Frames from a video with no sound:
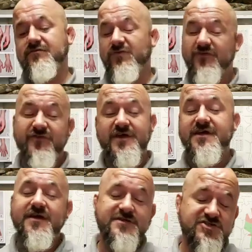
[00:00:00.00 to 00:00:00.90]

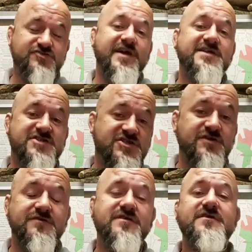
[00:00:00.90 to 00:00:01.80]
roughly strange
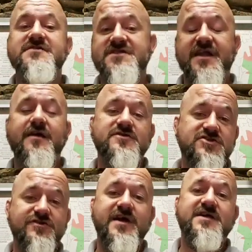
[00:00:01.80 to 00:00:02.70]
tooth, Xeno
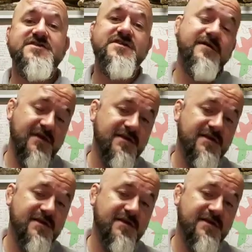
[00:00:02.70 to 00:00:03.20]
strange,